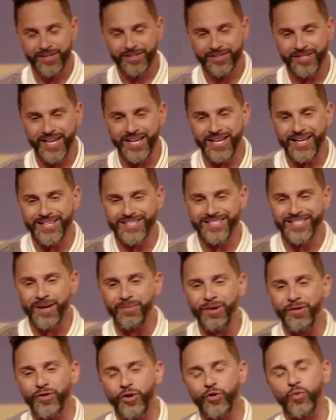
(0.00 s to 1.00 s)
See,
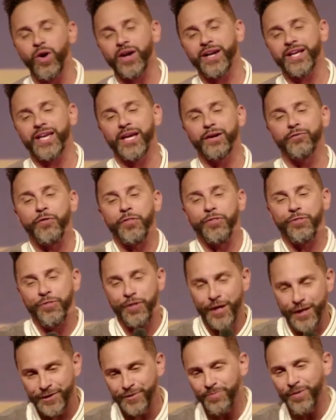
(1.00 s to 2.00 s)
some of you want to give
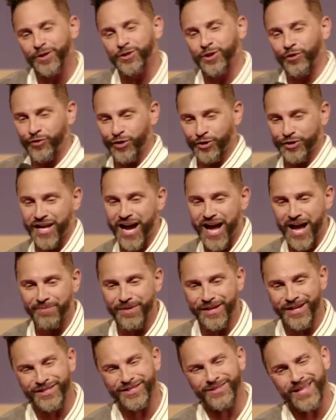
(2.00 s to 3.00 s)
this much of your time
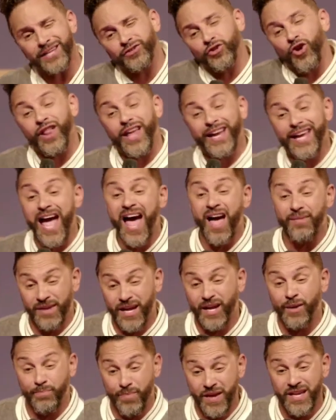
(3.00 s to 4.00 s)
because that's all I got,
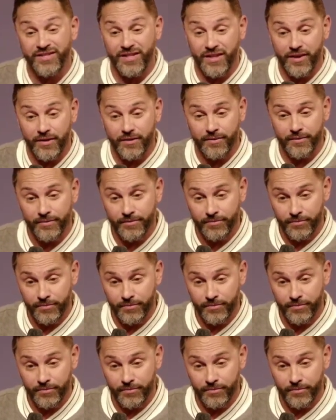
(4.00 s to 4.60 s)
man, I'm busy.